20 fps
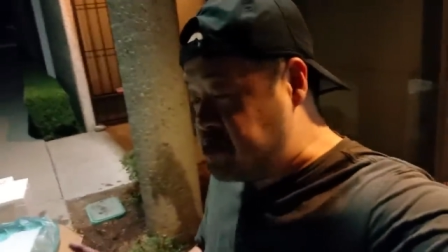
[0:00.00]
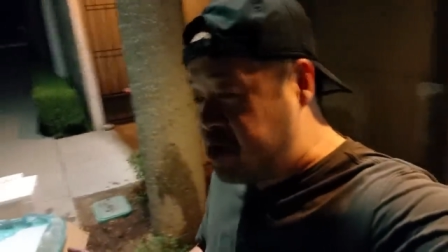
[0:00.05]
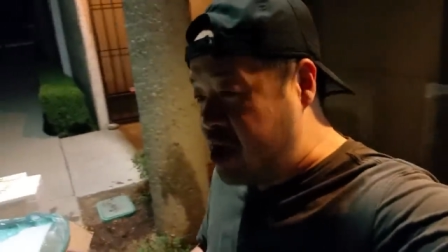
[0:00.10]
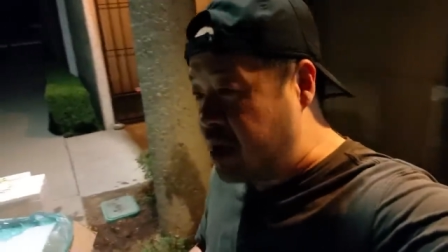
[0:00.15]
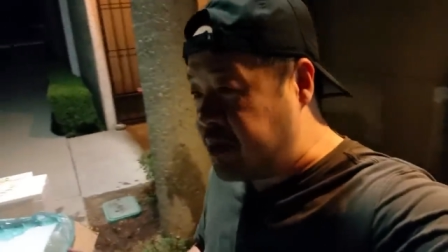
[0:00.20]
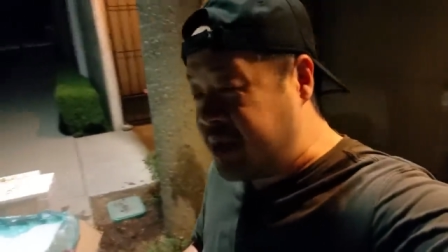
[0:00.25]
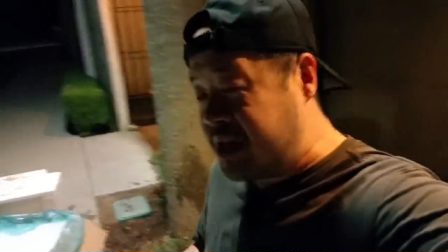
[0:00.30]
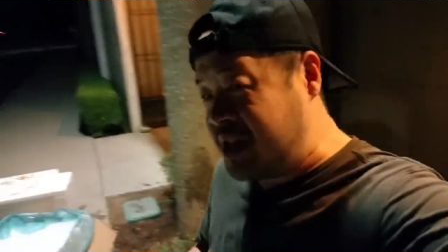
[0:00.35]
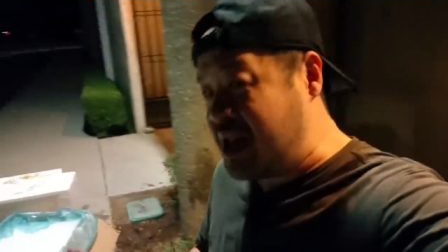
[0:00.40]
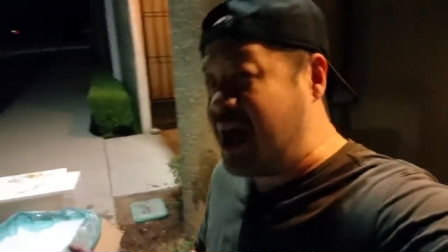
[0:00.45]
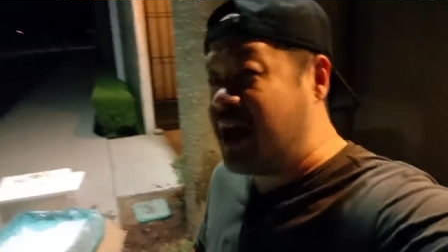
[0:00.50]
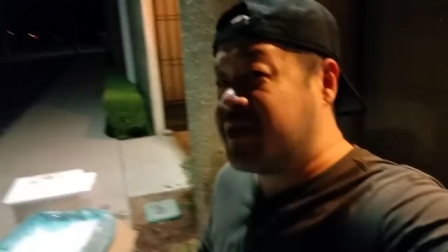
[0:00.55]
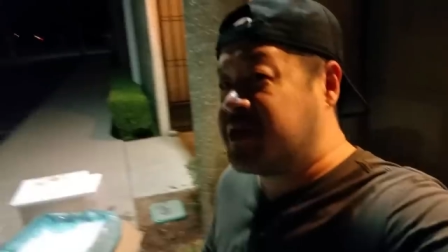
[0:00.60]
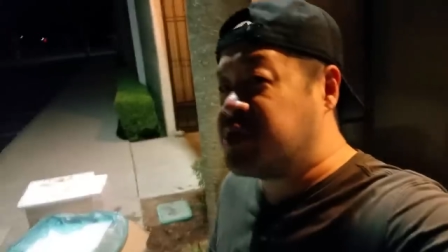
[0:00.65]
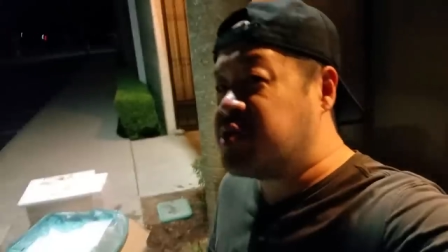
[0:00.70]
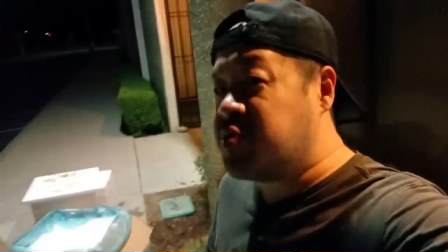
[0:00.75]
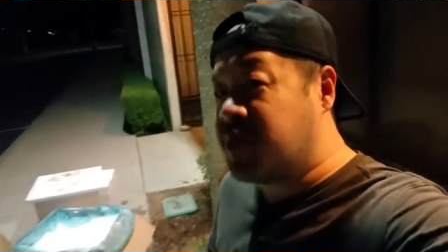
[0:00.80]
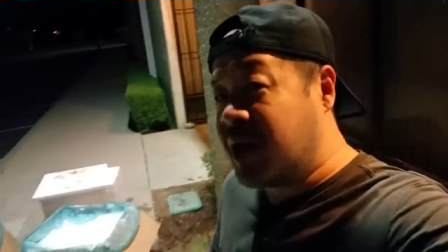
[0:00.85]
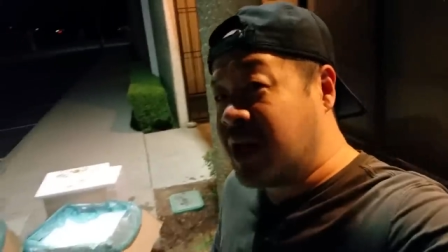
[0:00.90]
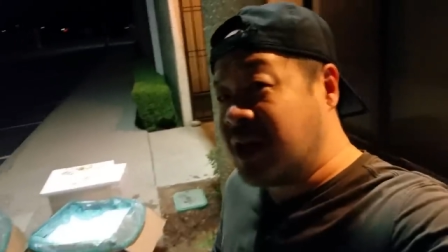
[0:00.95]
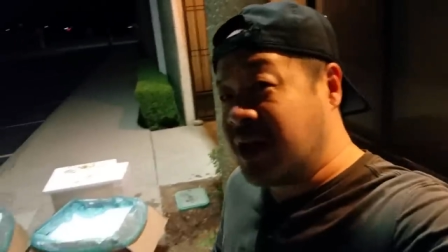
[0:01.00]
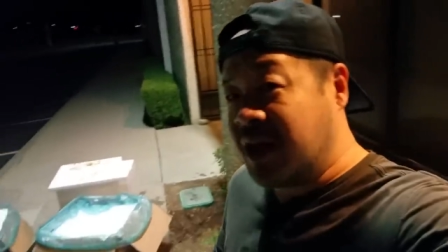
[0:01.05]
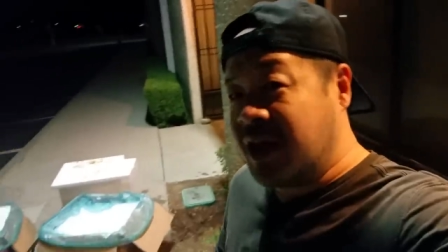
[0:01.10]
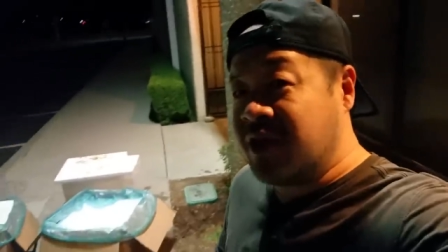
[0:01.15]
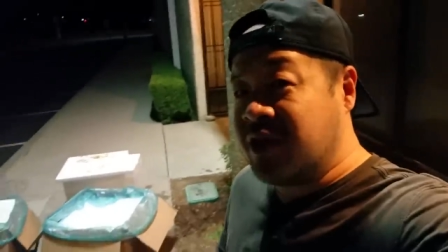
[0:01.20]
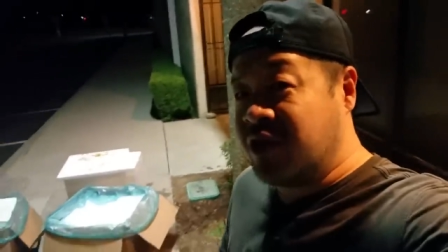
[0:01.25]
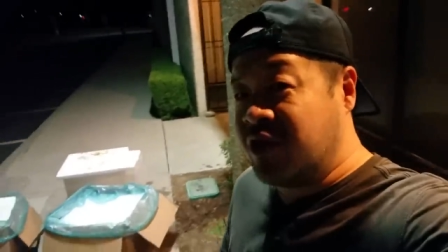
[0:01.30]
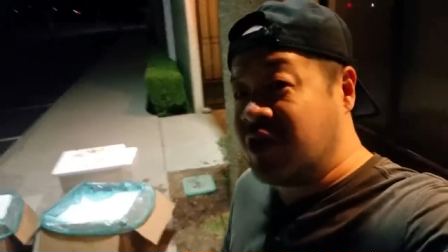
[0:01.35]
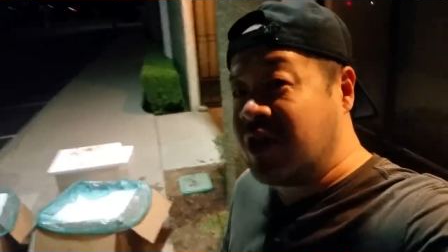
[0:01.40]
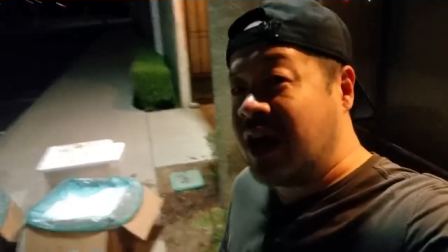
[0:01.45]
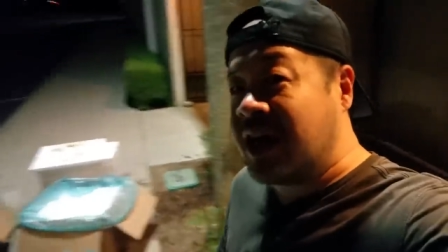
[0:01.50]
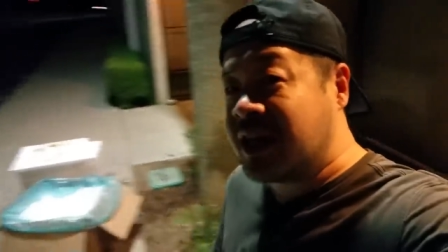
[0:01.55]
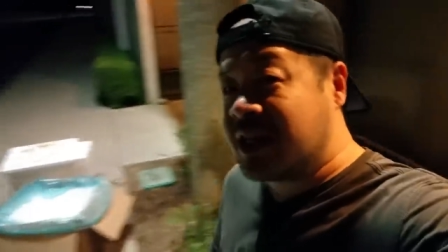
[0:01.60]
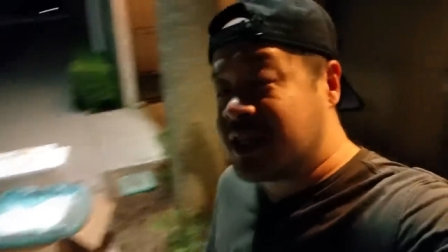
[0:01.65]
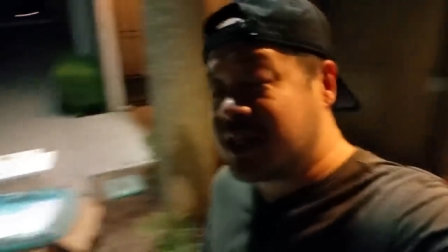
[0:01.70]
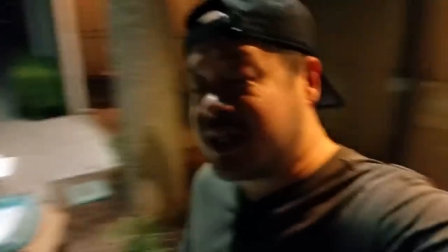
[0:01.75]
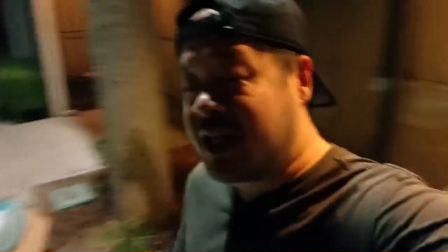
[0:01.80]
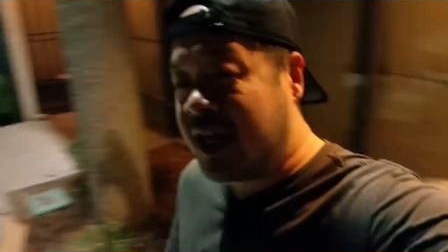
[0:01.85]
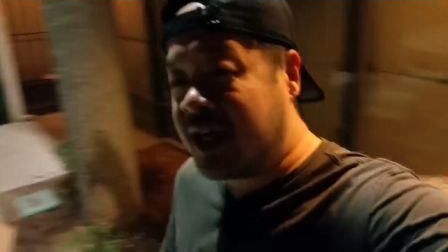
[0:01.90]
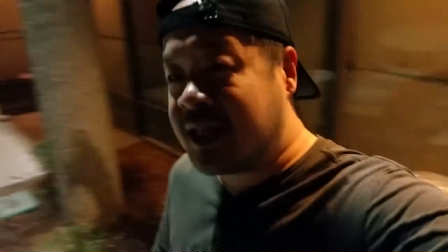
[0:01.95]
probably not too many in the United
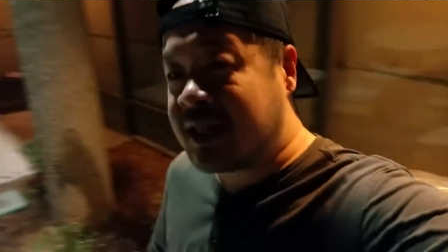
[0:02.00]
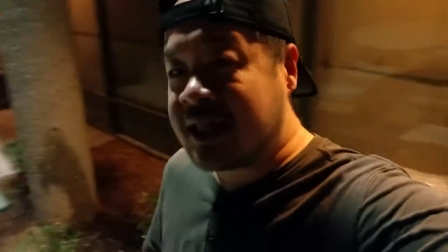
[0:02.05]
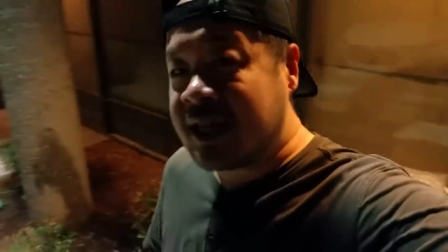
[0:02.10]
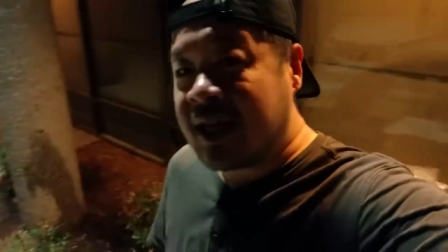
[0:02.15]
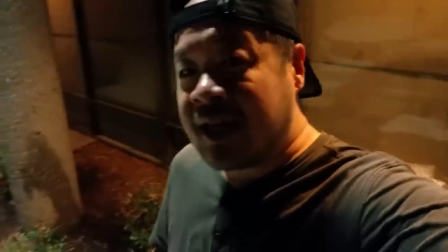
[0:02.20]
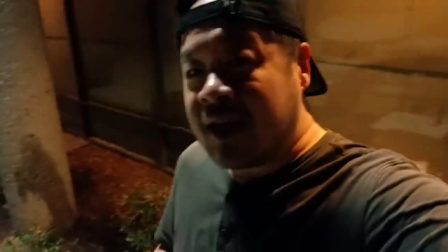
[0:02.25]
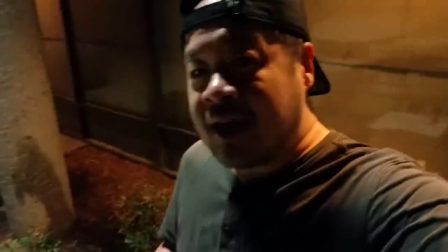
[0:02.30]
States.